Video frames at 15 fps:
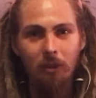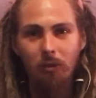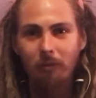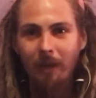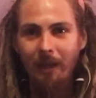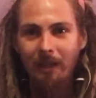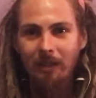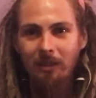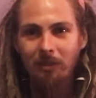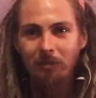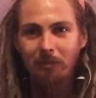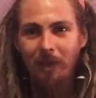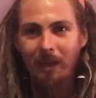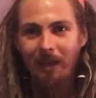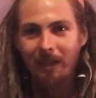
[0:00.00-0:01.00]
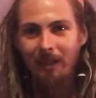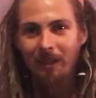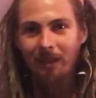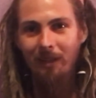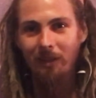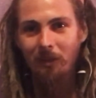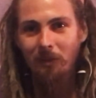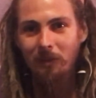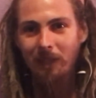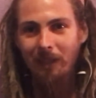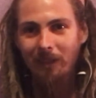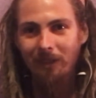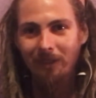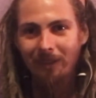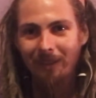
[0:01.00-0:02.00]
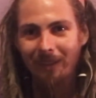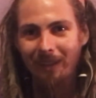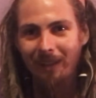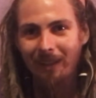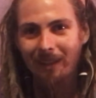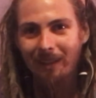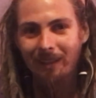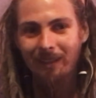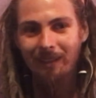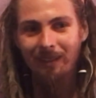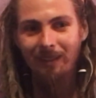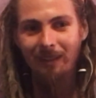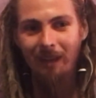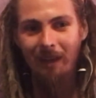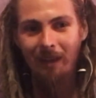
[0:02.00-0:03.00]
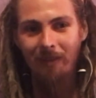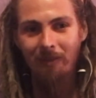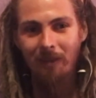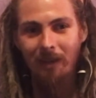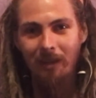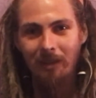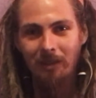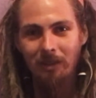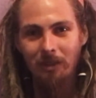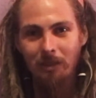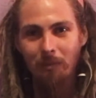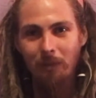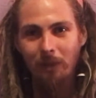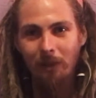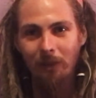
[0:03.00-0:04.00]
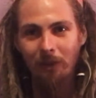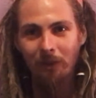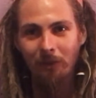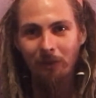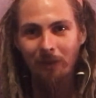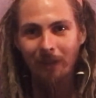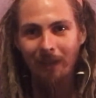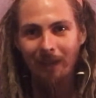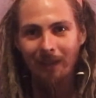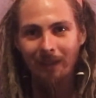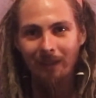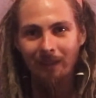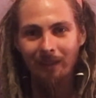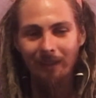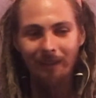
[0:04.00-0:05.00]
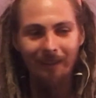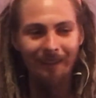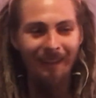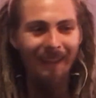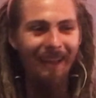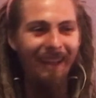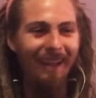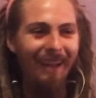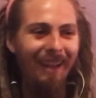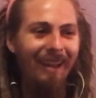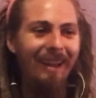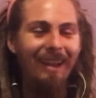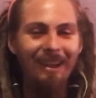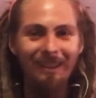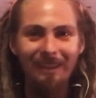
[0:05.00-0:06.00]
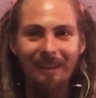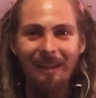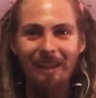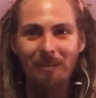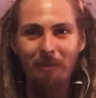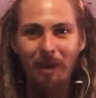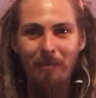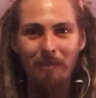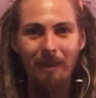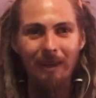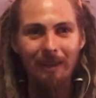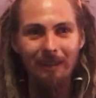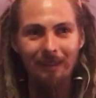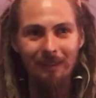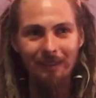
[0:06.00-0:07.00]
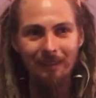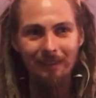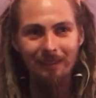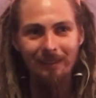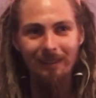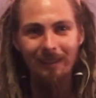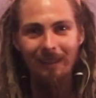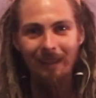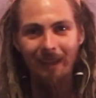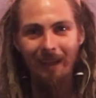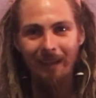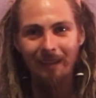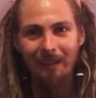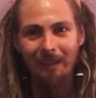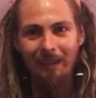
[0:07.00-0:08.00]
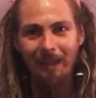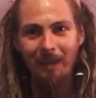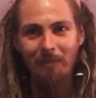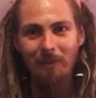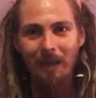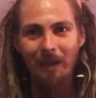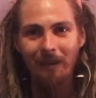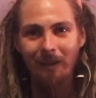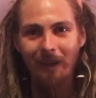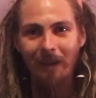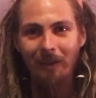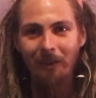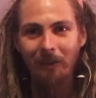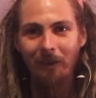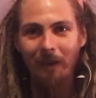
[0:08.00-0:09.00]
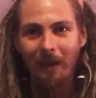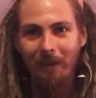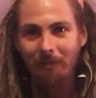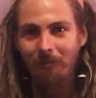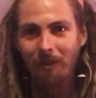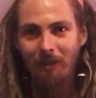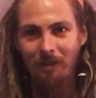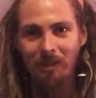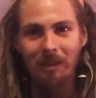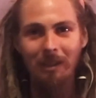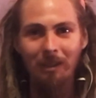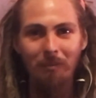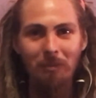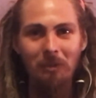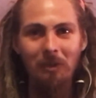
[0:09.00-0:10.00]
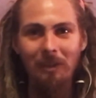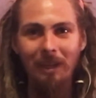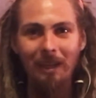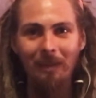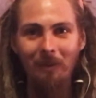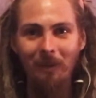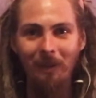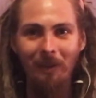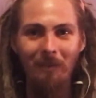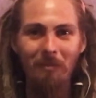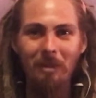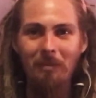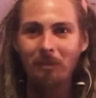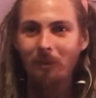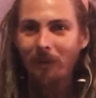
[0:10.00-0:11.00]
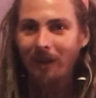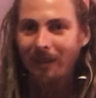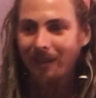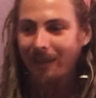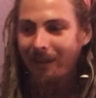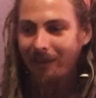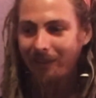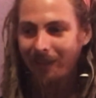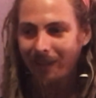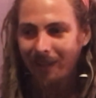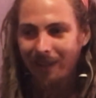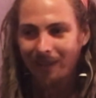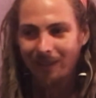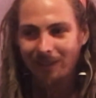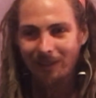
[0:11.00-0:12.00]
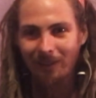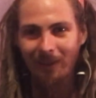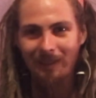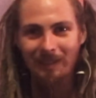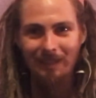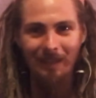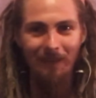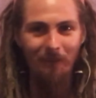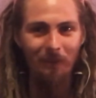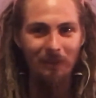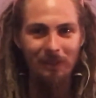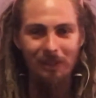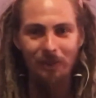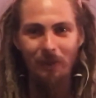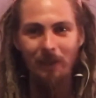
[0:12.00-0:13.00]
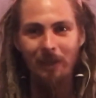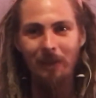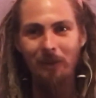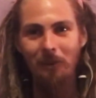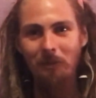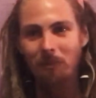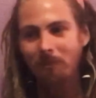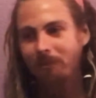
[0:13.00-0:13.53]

back to my hotel, and I've got to just be alone and lay in my bed, because I can't be out here. I don't know how to function and communicate with other people right now. So I just like went straight home.